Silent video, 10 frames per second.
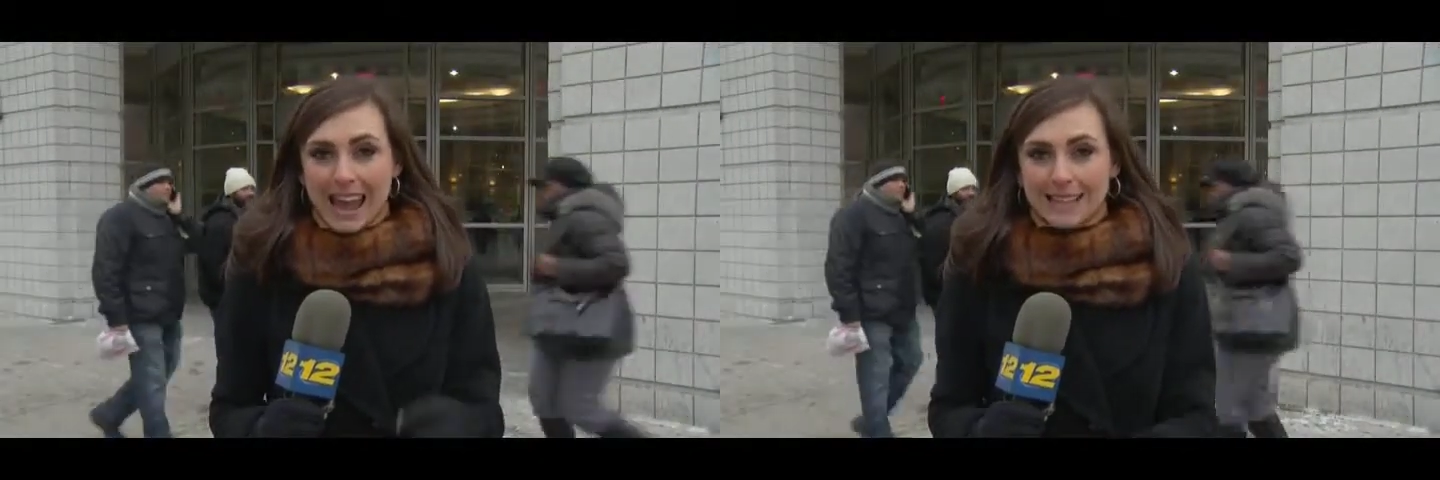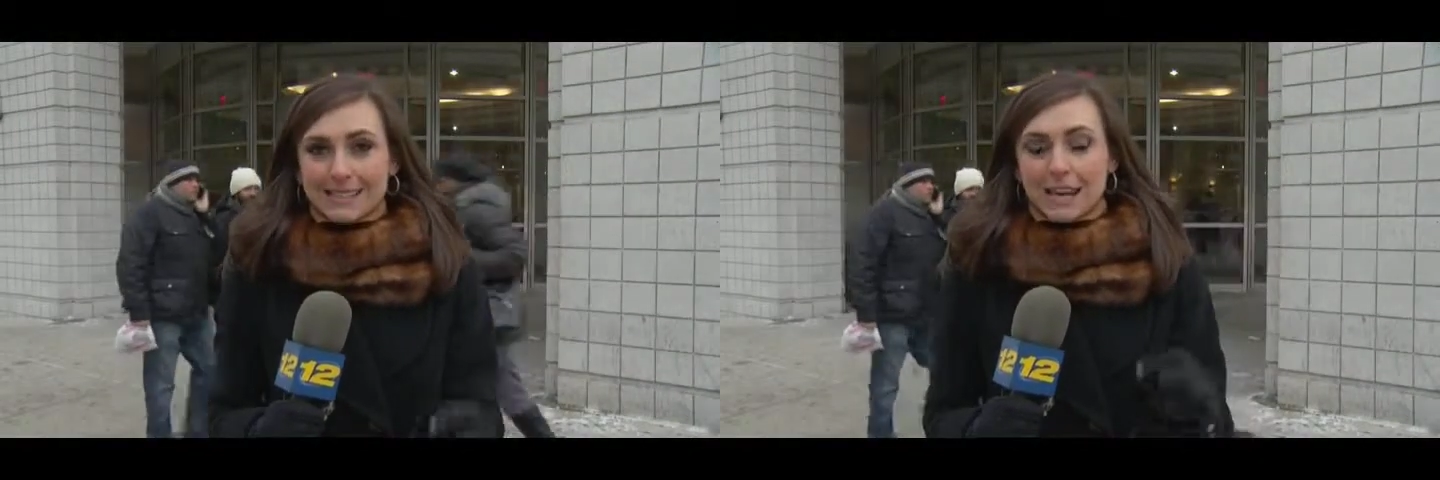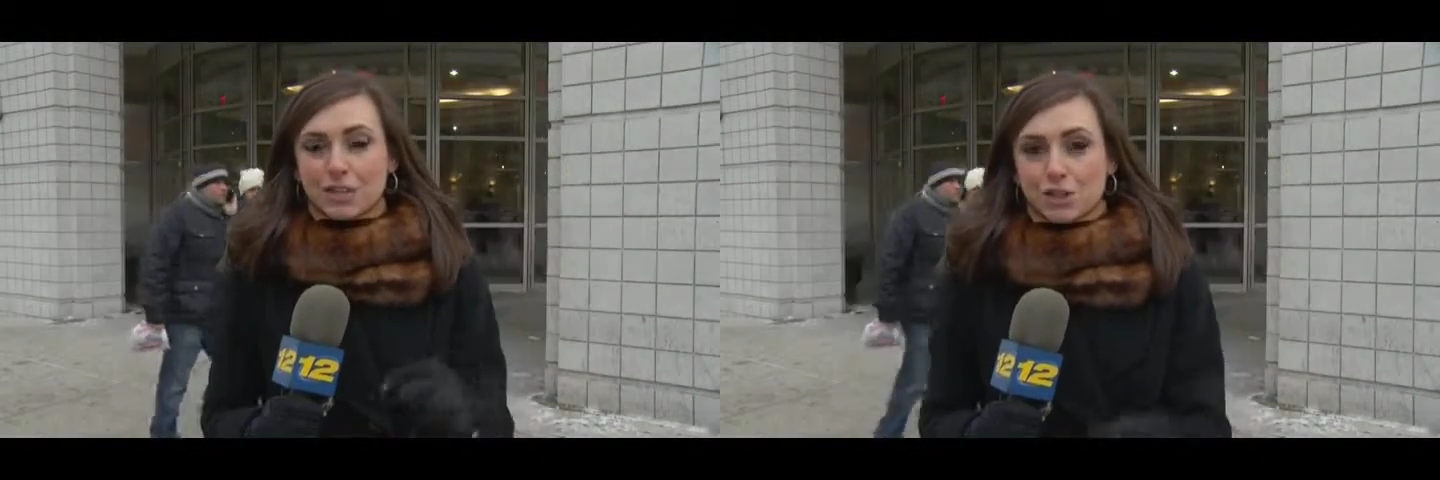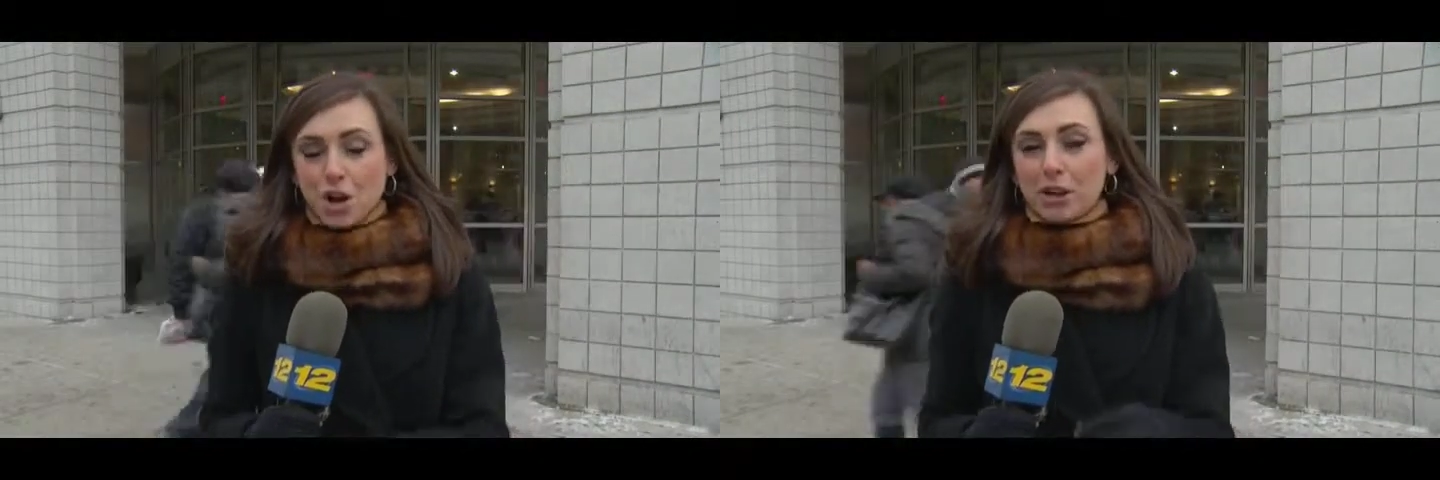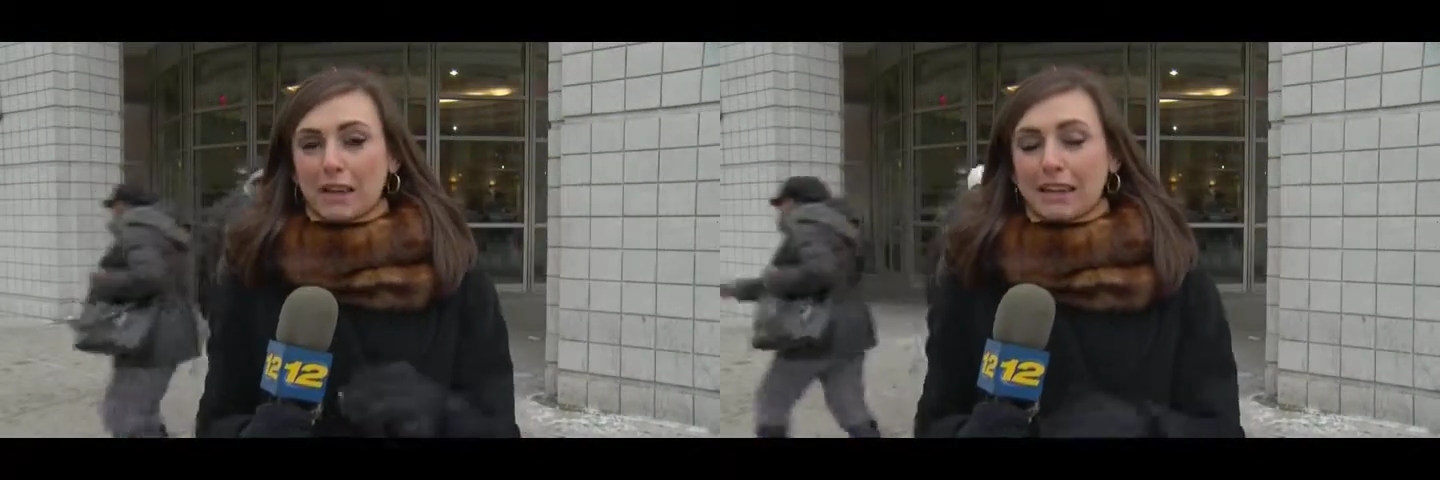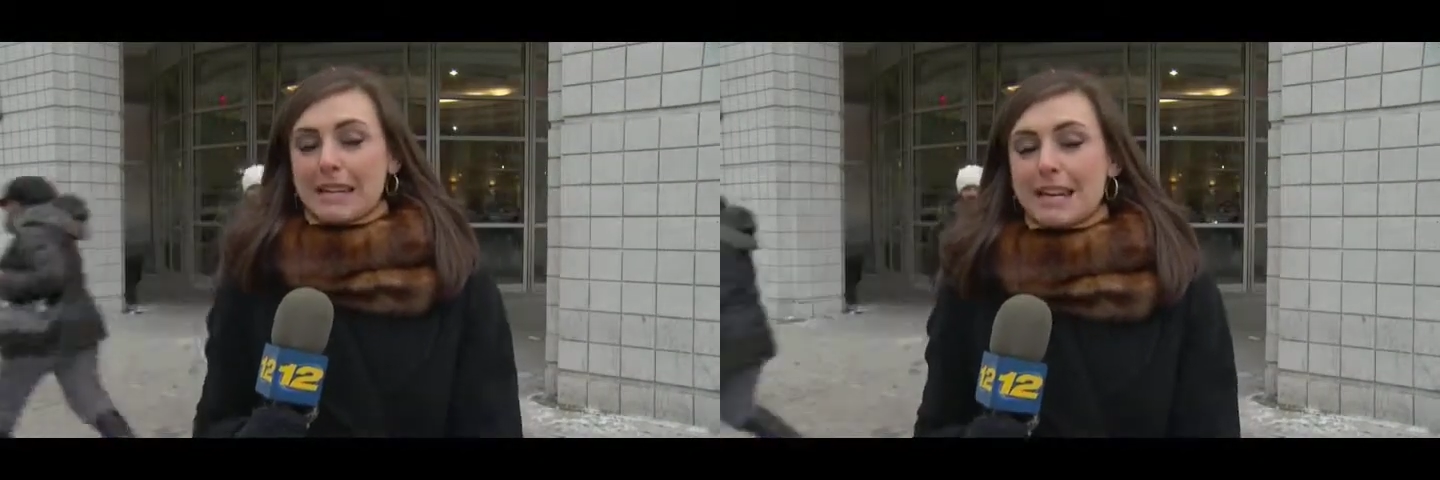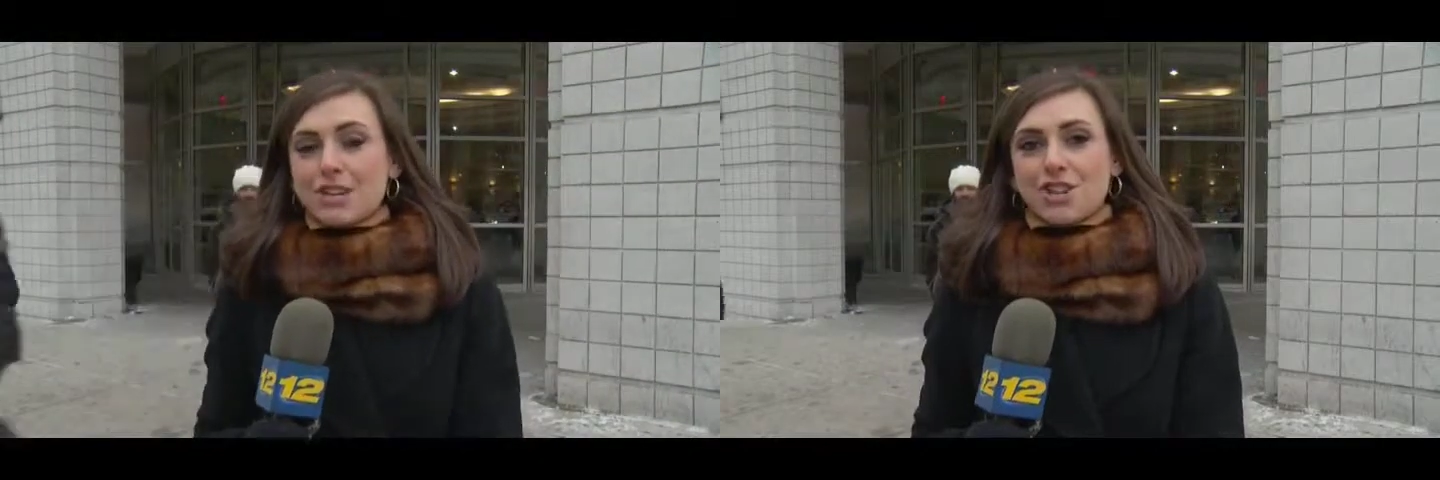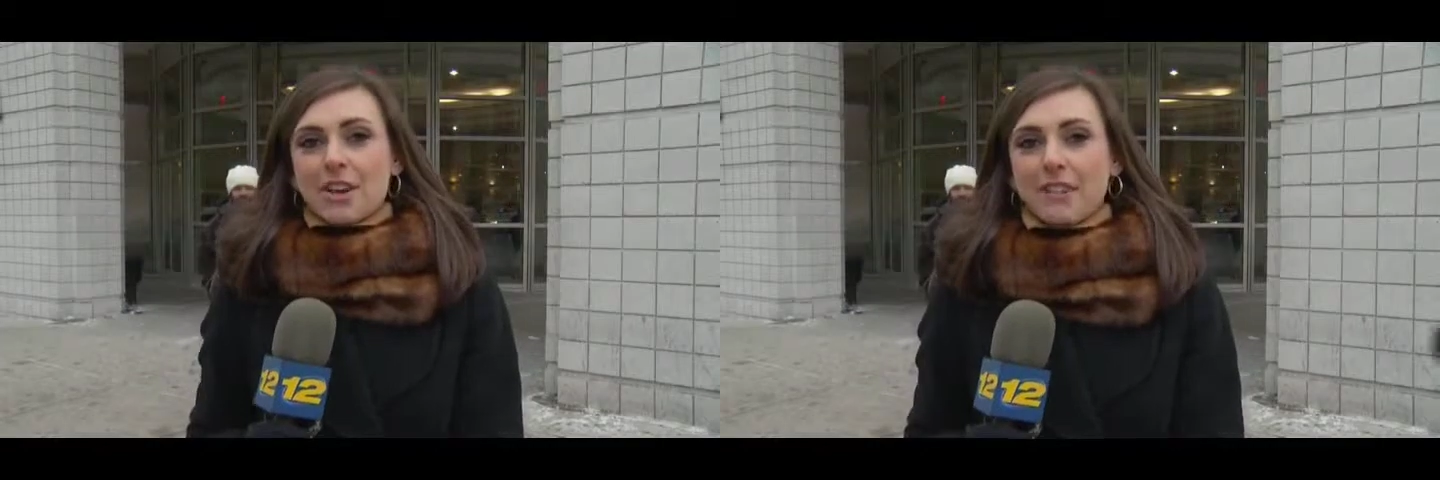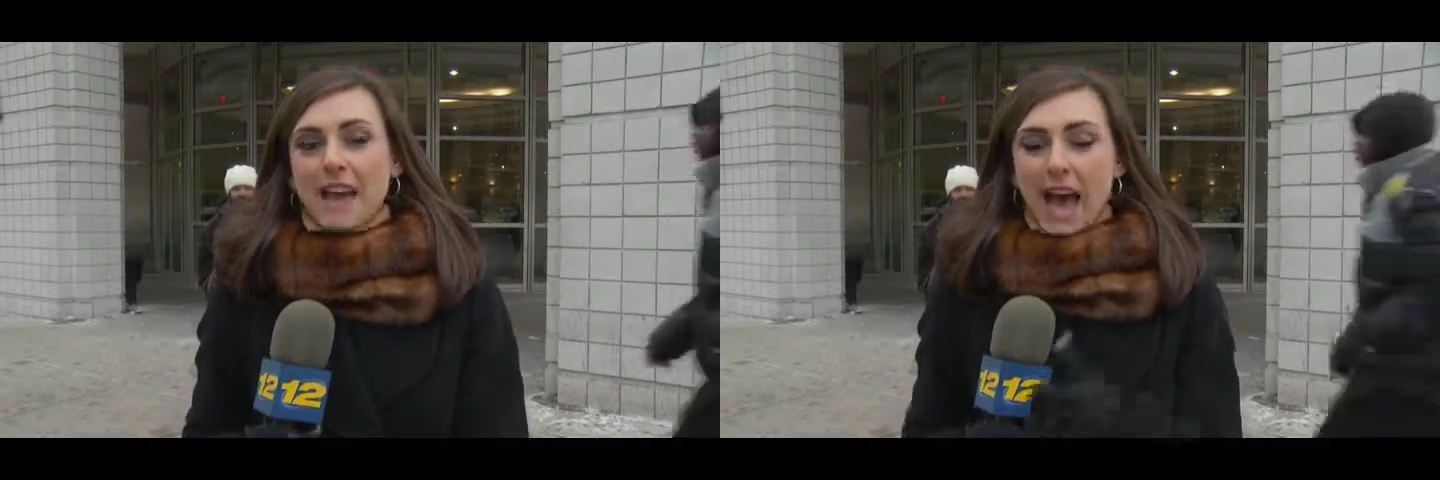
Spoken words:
anti-stalking initiative